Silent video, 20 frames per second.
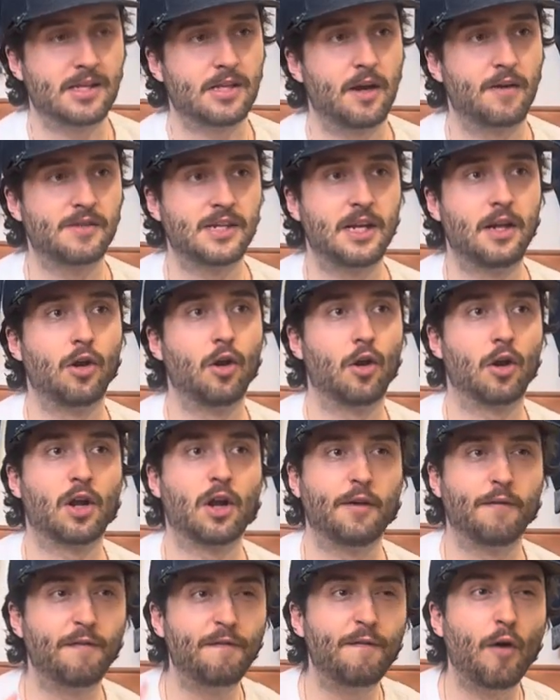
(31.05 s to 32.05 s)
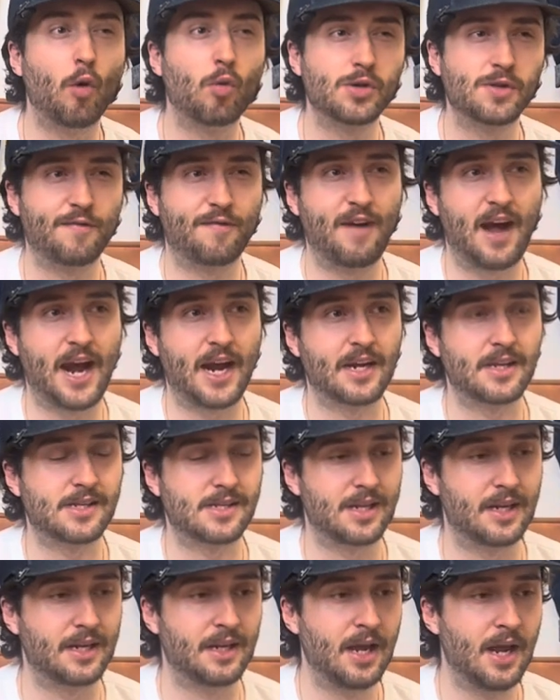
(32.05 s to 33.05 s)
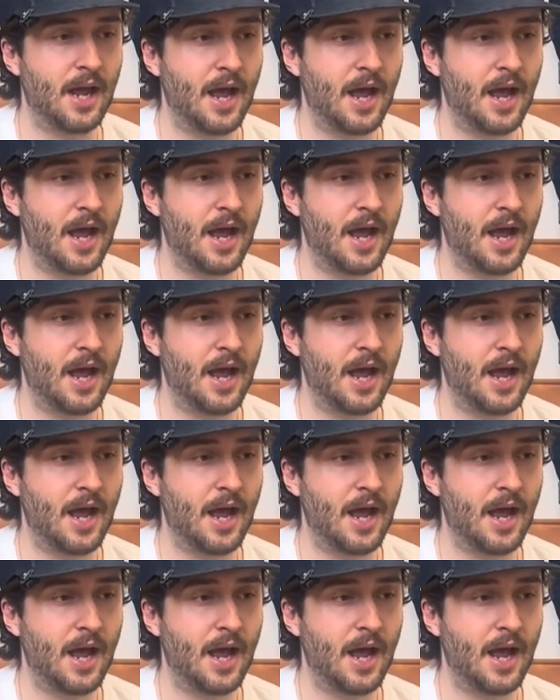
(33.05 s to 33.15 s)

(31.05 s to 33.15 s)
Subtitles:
I've seen a lot of kind of false facts and